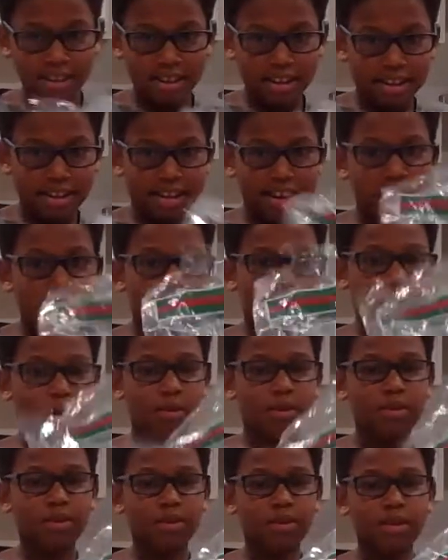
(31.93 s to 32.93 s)
Now,
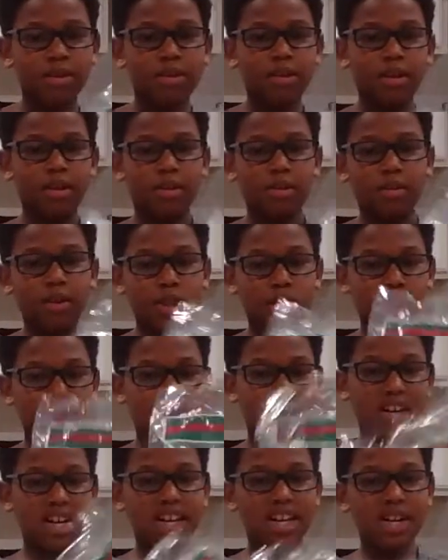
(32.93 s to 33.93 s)
what you
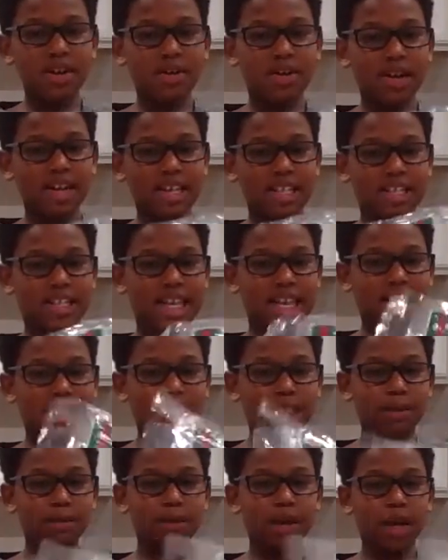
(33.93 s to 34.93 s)
want to do is get
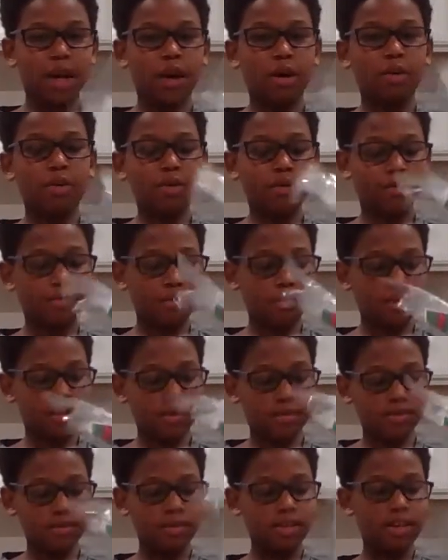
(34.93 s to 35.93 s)
some dough.
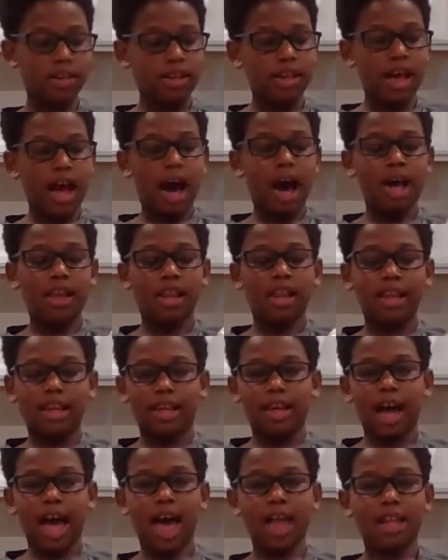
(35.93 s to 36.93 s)
I
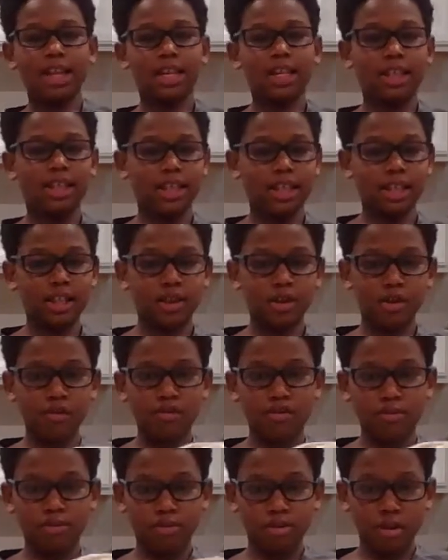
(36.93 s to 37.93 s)
like this dough
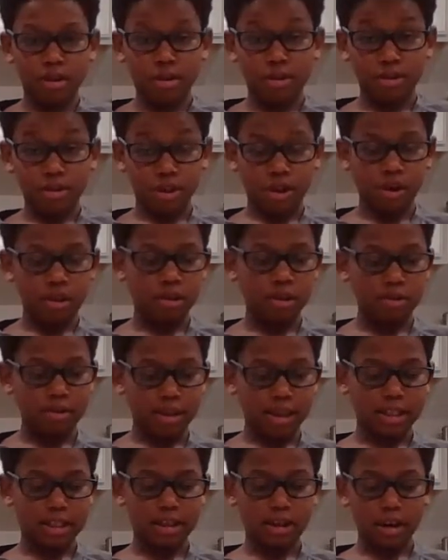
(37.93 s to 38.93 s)
from Trader Joe's
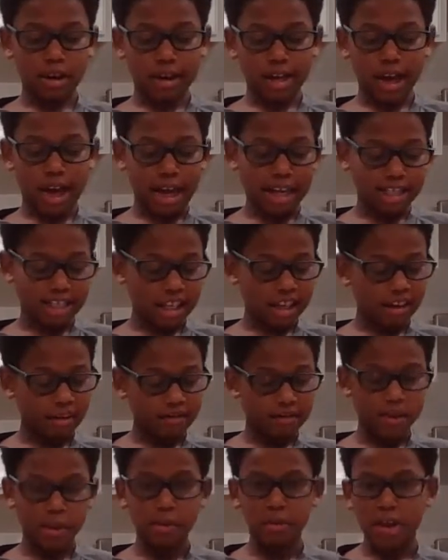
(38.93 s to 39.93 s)
because it only costs like a
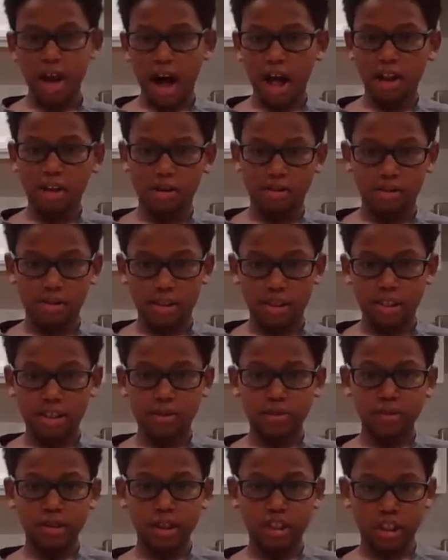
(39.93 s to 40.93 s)
few dollars and
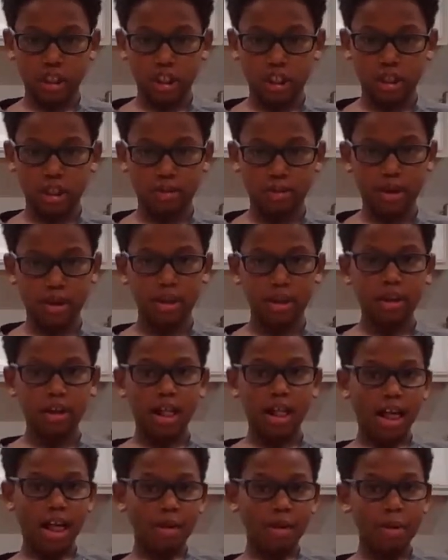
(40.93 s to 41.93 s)
it's really cheap.
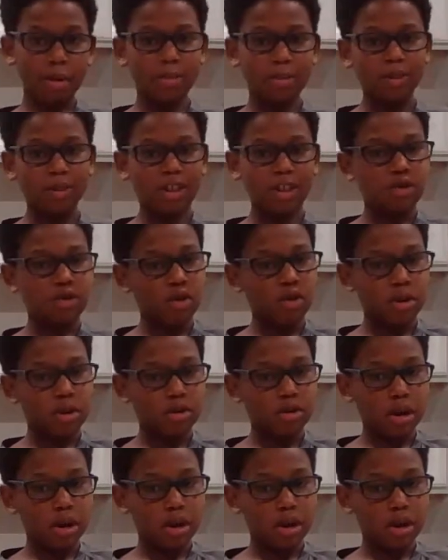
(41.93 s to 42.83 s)
A lot of people say Trader